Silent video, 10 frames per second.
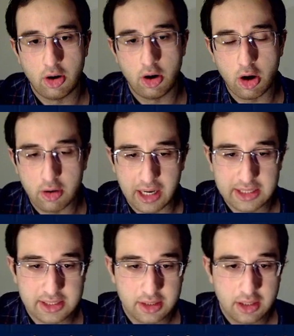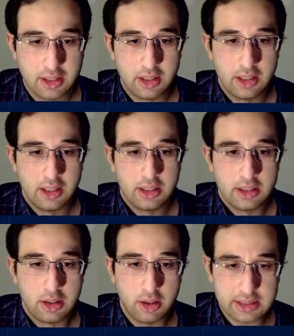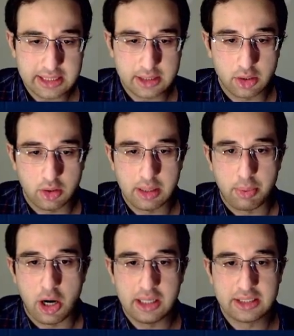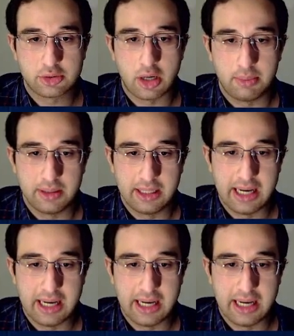Alright, looks as though the pawn is dropping,